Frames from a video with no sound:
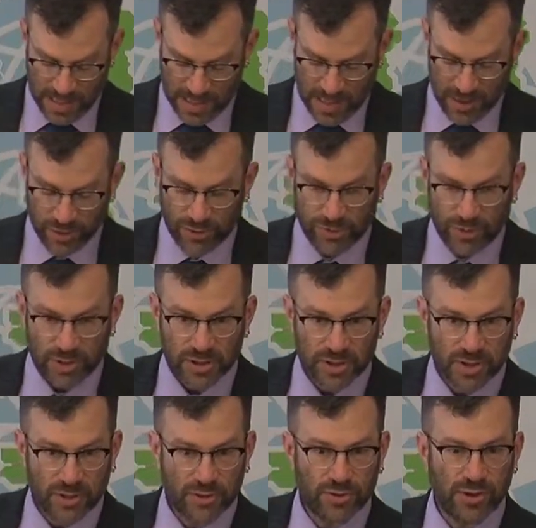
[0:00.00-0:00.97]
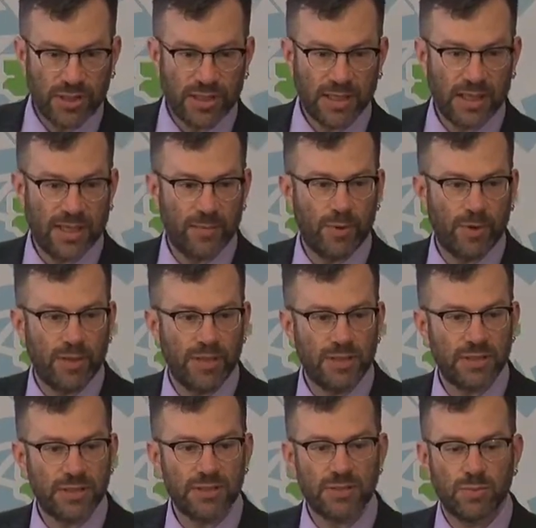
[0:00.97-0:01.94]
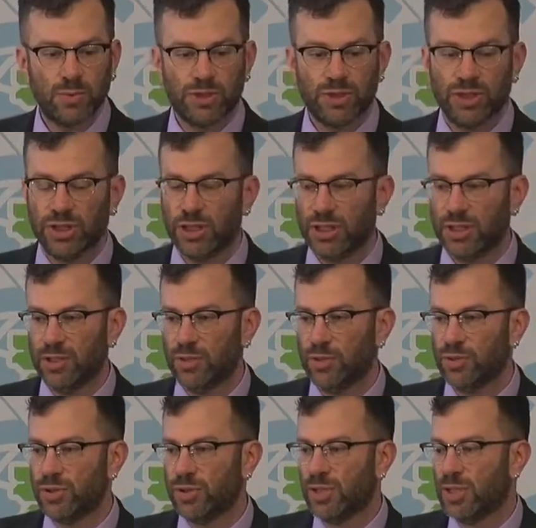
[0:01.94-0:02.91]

and 33 collaborators, which include